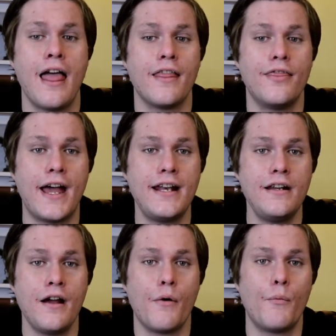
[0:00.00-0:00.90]

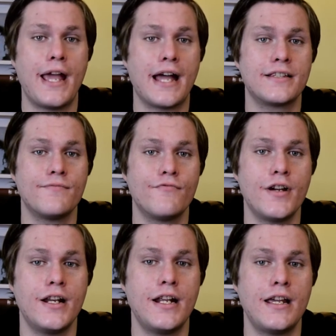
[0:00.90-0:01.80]
Then we had some
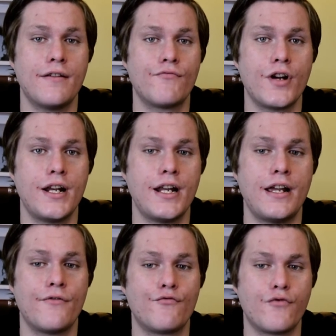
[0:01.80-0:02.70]
really,
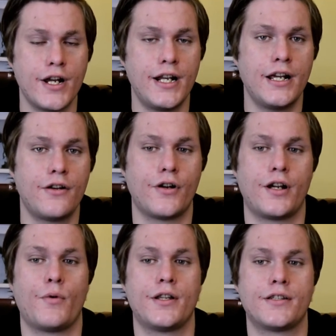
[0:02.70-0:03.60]
really, really
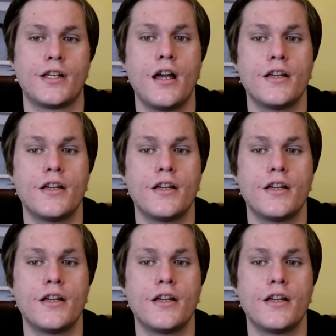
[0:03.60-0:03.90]
annoying ones.